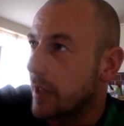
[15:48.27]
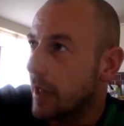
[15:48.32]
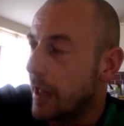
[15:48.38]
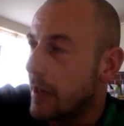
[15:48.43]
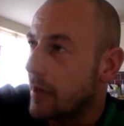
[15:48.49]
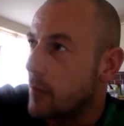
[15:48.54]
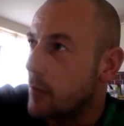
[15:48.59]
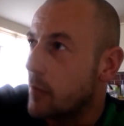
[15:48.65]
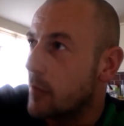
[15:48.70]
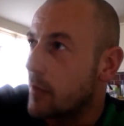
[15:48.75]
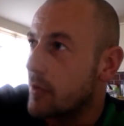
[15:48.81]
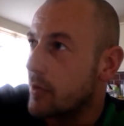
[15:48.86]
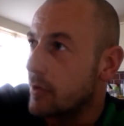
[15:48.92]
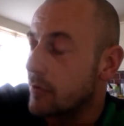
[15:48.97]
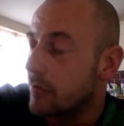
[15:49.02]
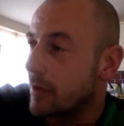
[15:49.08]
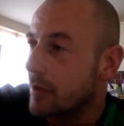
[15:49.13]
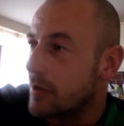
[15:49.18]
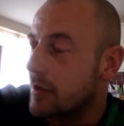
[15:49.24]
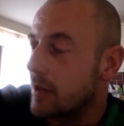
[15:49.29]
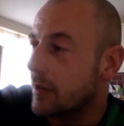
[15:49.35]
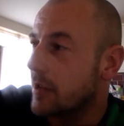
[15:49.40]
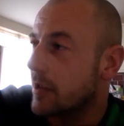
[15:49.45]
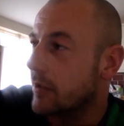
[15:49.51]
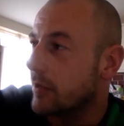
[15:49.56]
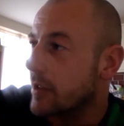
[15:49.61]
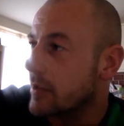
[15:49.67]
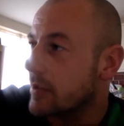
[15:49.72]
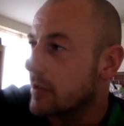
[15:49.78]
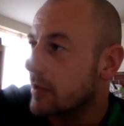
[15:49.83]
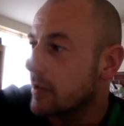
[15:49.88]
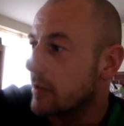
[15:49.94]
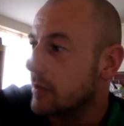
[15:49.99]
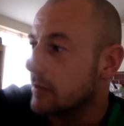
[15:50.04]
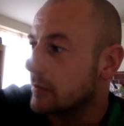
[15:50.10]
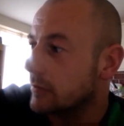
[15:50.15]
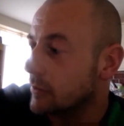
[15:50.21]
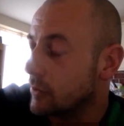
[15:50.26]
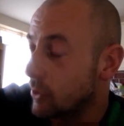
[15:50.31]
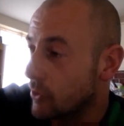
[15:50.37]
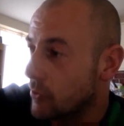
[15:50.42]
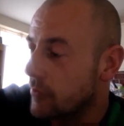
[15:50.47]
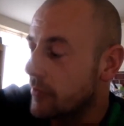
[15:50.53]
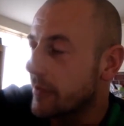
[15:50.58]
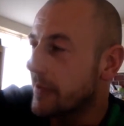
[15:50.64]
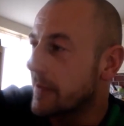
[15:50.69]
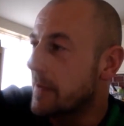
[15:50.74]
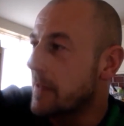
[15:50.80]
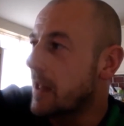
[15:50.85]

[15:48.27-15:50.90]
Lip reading: getting the permission to run a study on this soon.